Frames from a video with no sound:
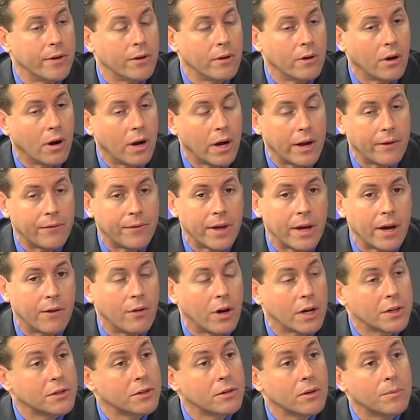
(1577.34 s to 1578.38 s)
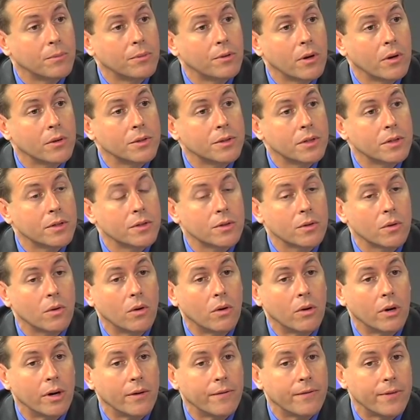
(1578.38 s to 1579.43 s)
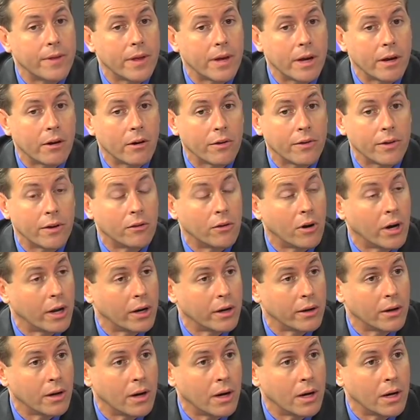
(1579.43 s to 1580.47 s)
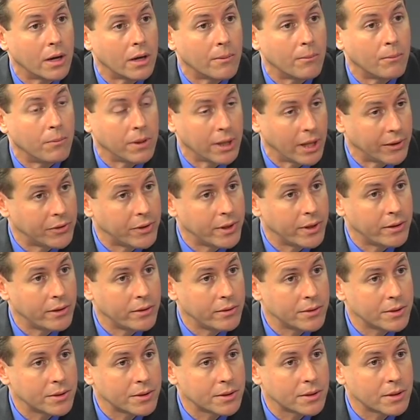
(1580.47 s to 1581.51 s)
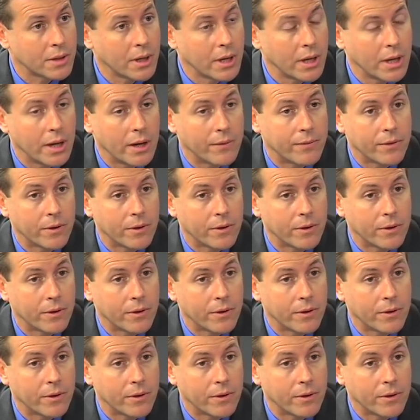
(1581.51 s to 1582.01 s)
If they have osteoporosis or if they're on blood thinners, if